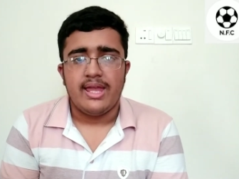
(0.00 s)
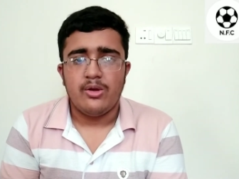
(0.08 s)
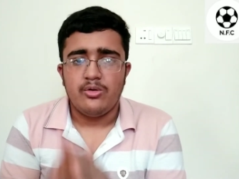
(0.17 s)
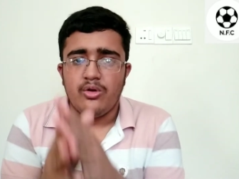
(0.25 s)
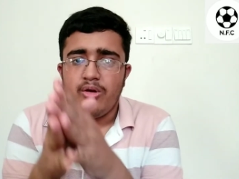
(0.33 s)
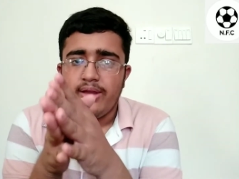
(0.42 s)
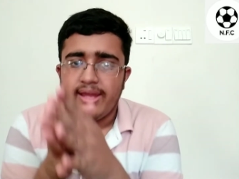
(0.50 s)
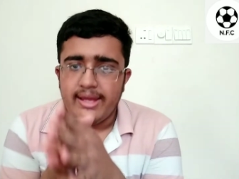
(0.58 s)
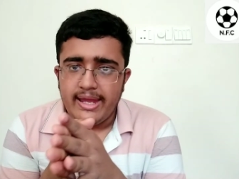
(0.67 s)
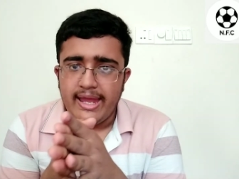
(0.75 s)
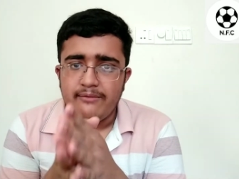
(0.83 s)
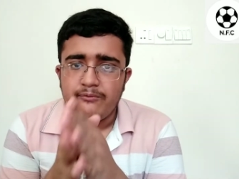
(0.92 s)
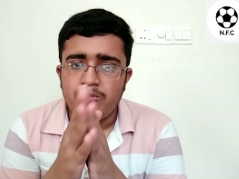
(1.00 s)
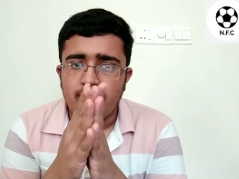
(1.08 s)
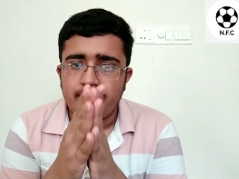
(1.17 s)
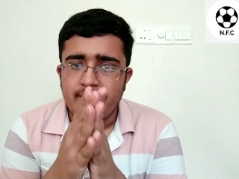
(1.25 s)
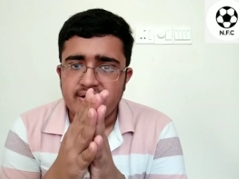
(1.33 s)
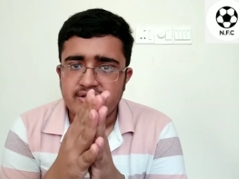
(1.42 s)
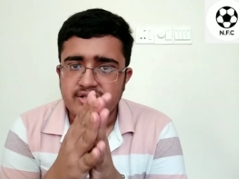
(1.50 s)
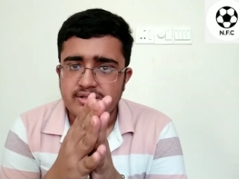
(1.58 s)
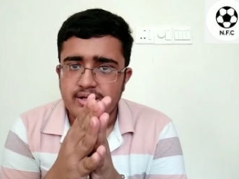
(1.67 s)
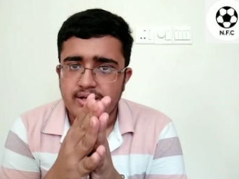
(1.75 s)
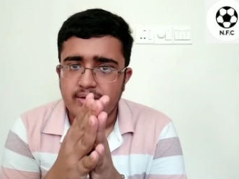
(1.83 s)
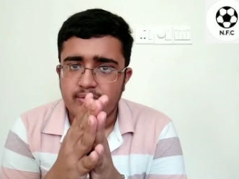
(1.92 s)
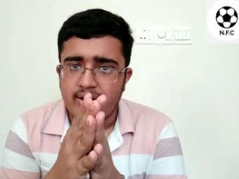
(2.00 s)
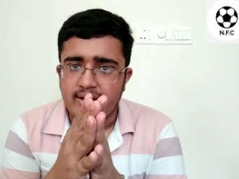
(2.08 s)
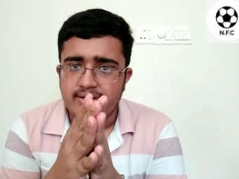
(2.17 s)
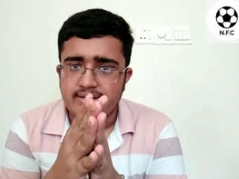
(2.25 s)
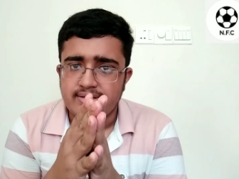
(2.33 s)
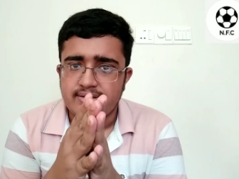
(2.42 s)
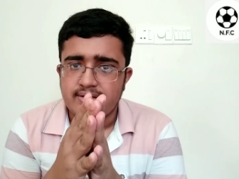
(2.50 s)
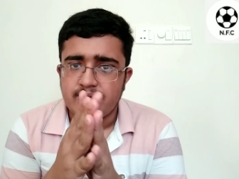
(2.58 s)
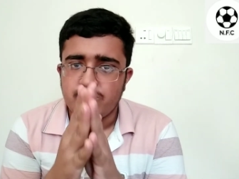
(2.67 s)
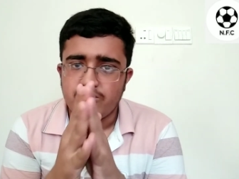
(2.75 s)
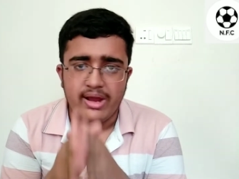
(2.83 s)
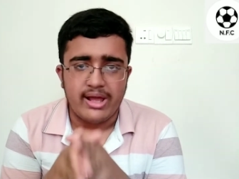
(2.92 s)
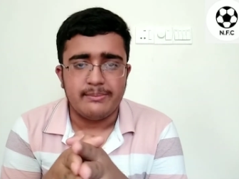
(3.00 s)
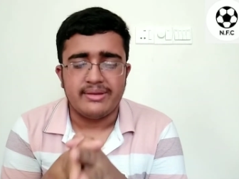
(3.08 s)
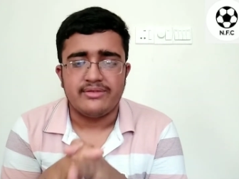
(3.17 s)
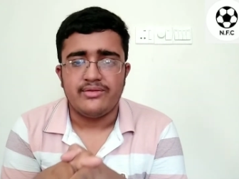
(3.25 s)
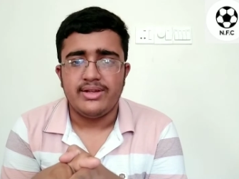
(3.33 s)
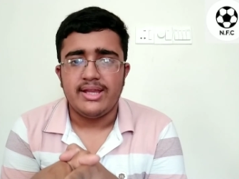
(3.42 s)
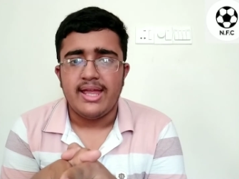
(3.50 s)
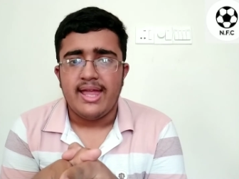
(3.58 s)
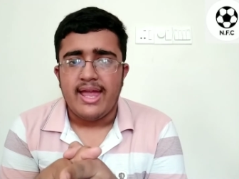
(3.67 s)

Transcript: You know, he came from Manchester United to Real Madrid